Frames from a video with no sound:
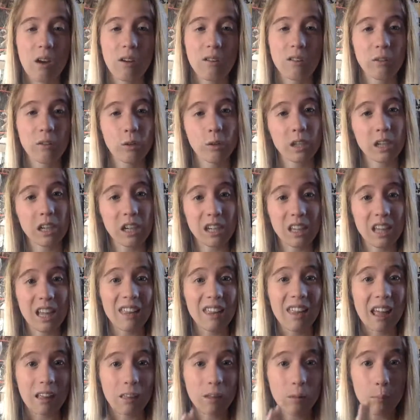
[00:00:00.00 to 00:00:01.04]
If you hear that,
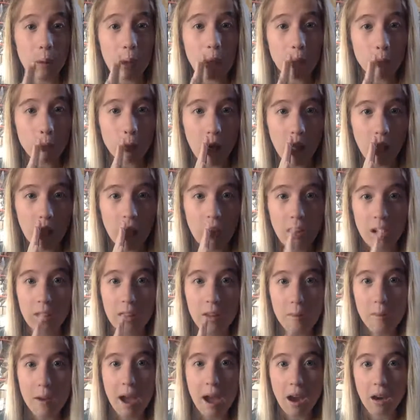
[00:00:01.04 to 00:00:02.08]
that's my brother in
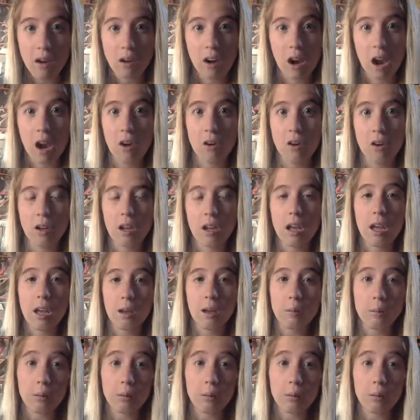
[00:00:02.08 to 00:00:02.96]
the background.